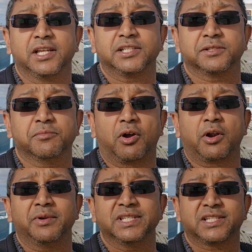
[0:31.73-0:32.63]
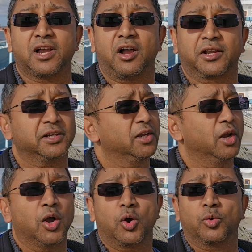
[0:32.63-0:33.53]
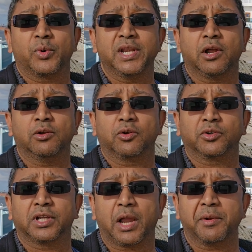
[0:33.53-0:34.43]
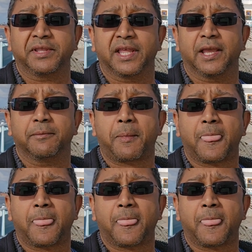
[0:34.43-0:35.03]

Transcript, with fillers: tomorrow in Skagen, we're no longer going there.